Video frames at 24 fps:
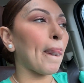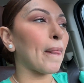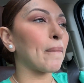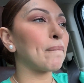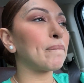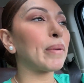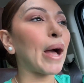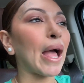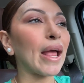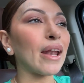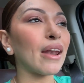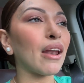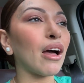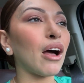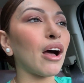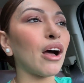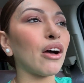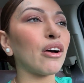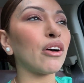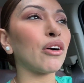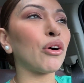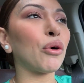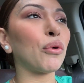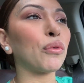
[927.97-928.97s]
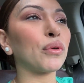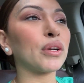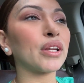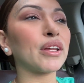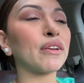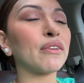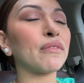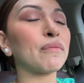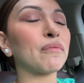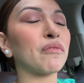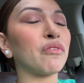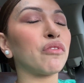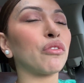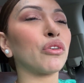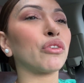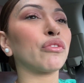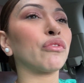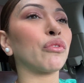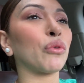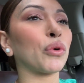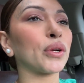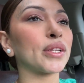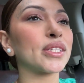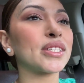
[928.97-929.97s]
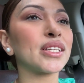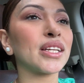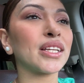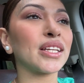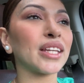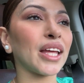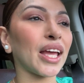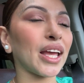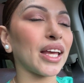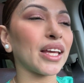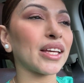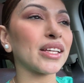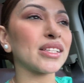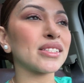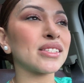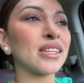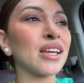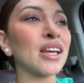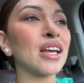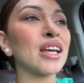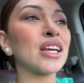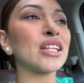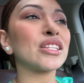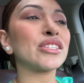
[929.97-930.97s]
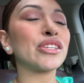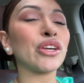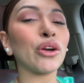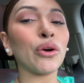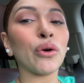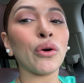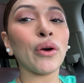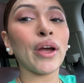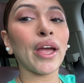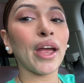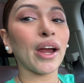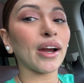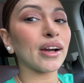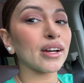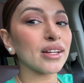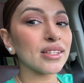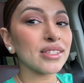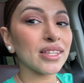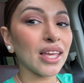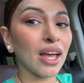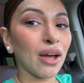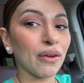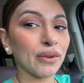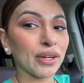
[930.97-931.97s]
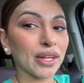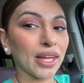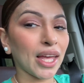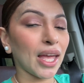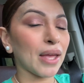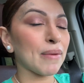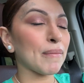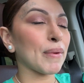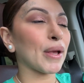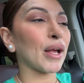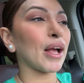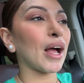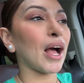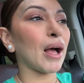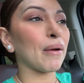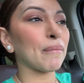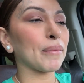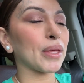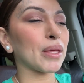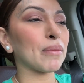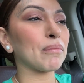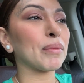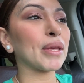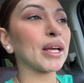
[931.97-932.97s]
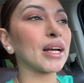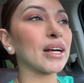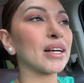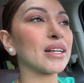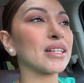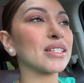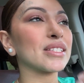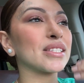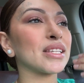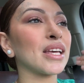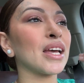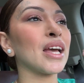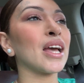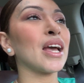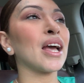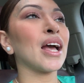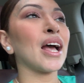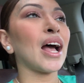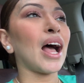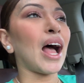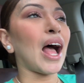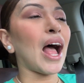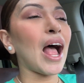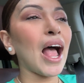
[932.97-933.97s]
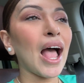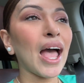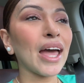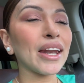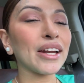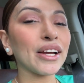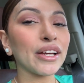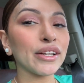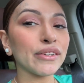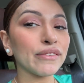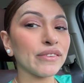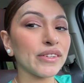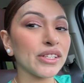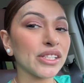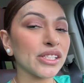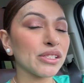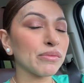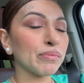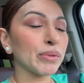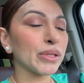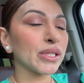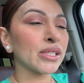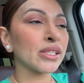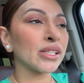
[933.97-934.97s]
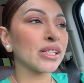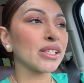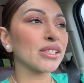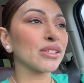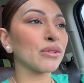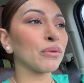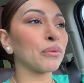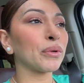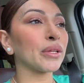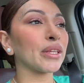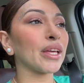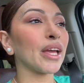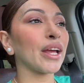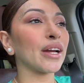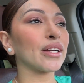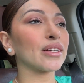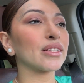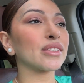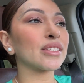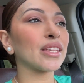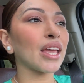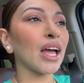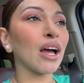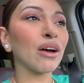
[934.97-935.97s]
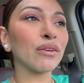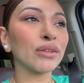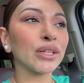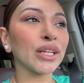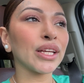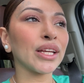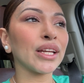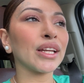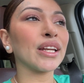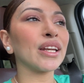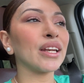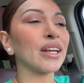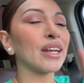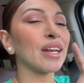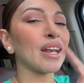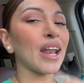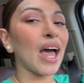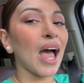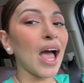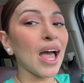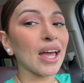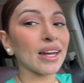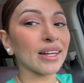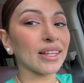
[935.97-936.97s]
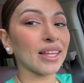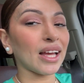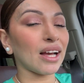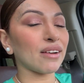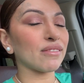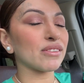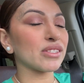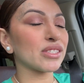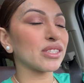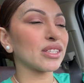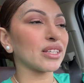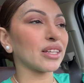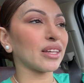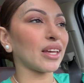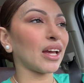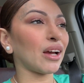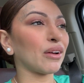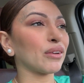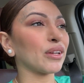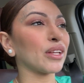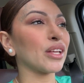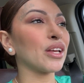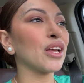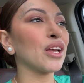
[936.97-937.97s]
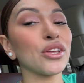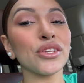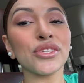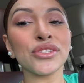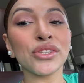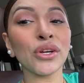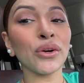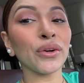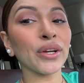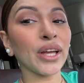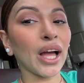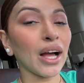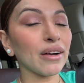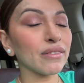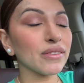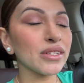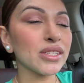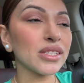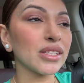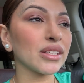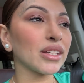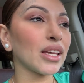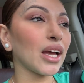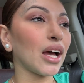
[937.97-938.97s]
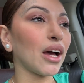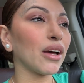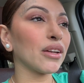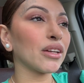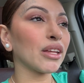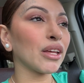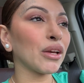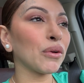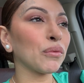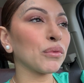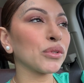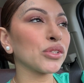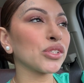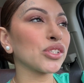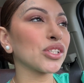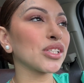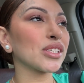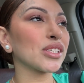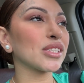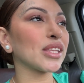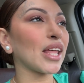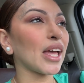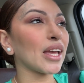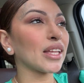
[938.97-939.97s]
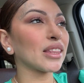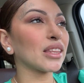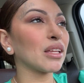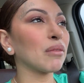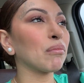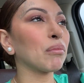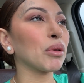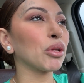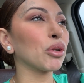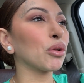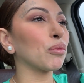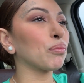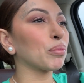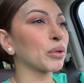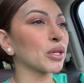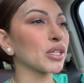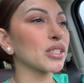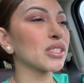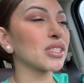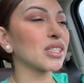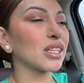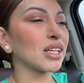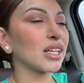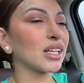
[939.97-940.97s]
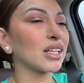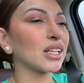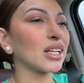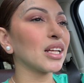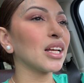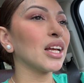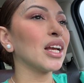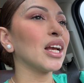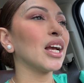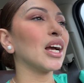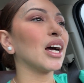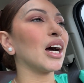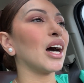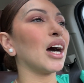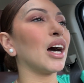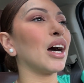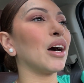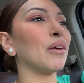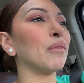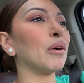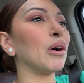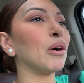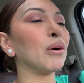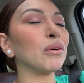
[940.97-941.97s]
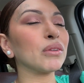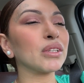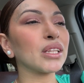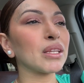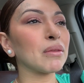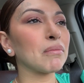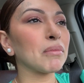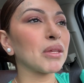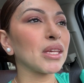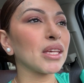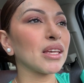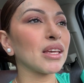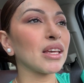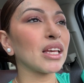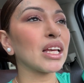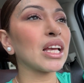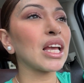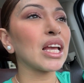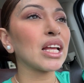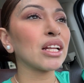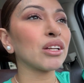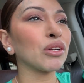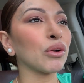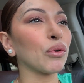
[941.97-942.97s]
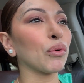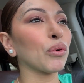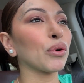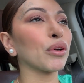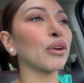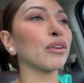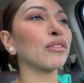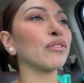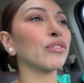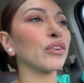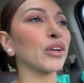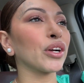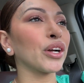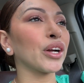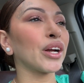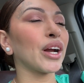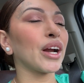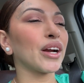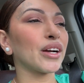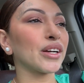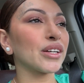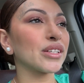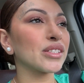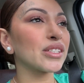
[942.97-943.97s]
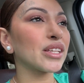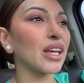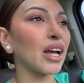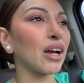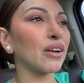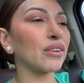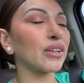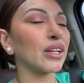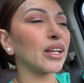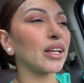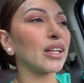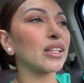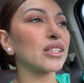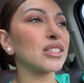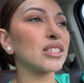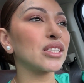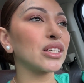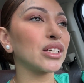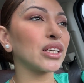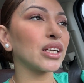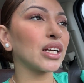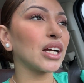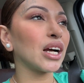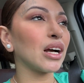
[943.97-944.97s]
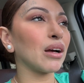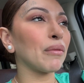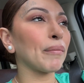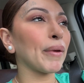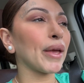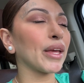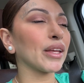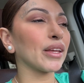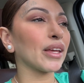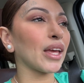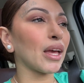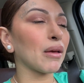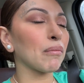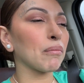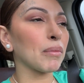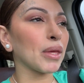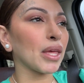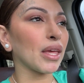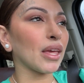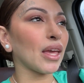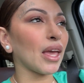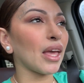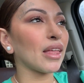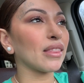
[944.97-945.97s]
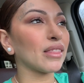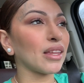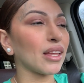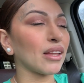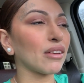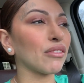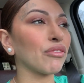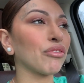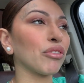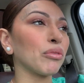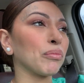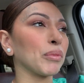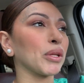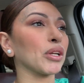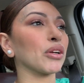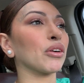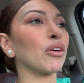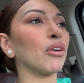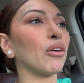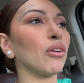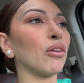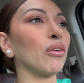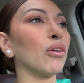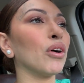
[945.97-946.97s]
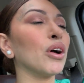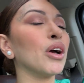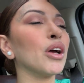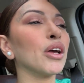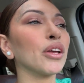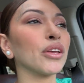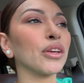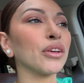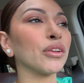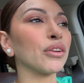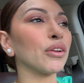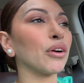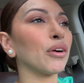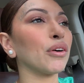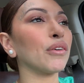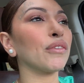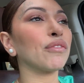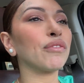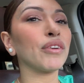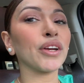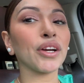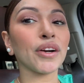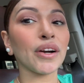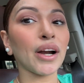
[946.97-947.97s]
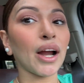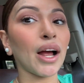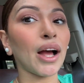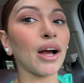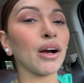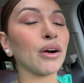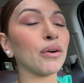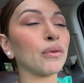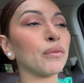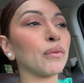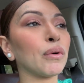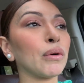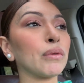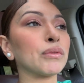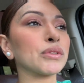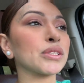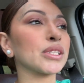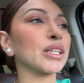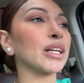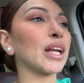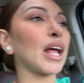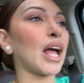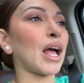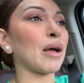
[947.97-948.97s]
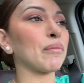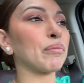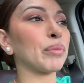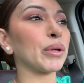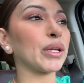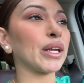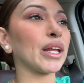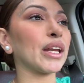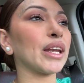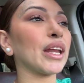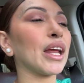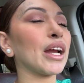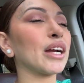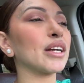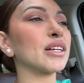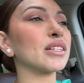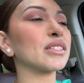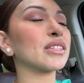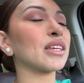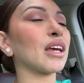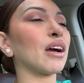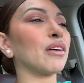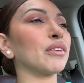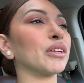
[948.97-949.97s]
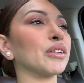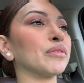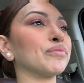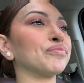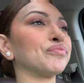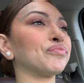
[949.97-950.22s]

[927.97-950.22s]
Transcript: by law only for 14 days till Harris County came and got me, because I had unfinished business with Harris County, not Galveston County. So Galveston County was just like the middle person holding me in order for Harris County to come and get me, and then for me to go, you know, figure out what was going to happen in Harris County.